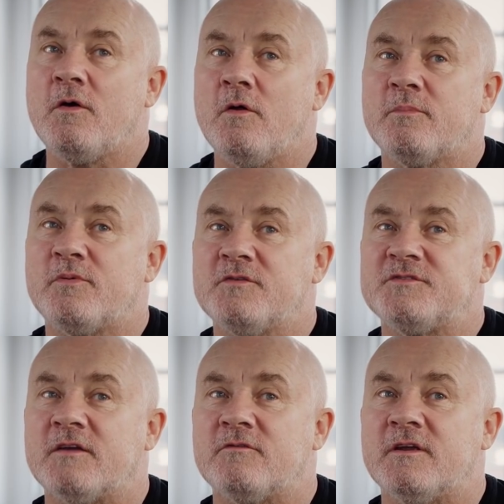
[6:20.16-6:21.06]
whole
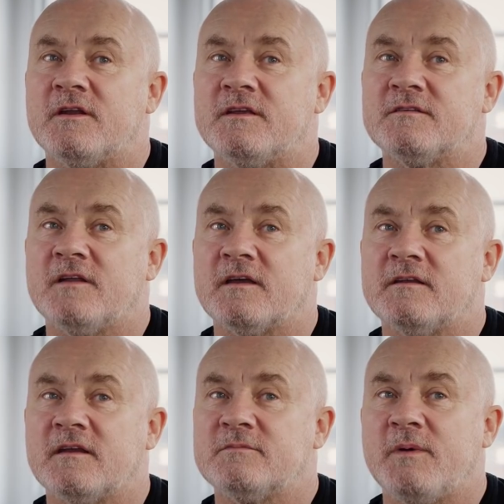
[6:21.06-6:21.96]
project really is like
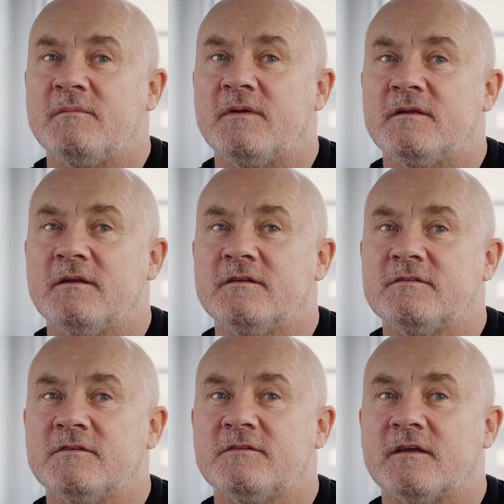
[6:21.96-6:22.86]
an experiment, and it's
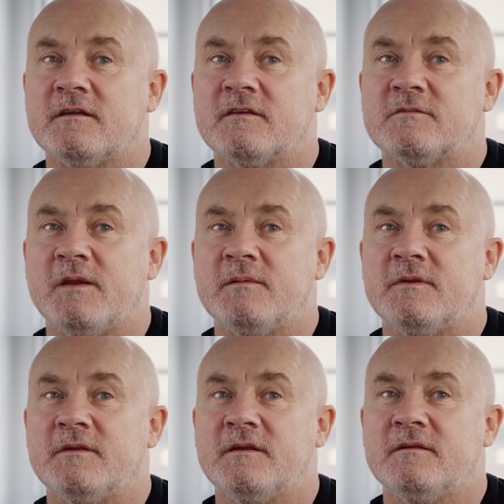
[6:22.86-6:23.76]
just like an
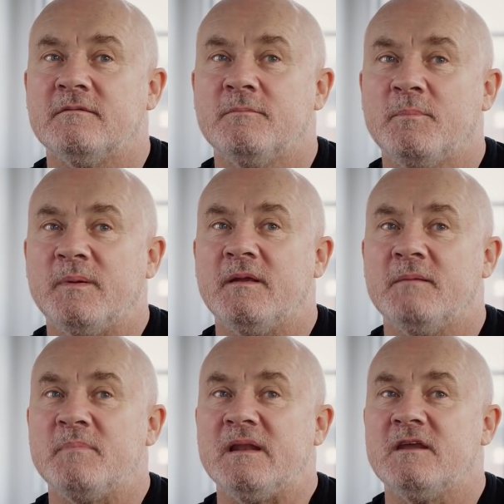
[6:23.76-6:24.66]
experiment
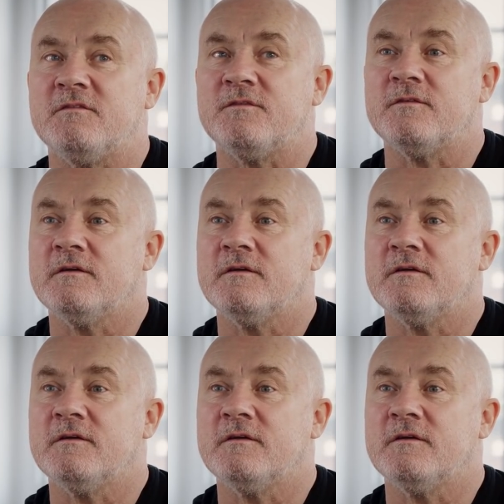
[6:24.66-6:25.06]
in belief.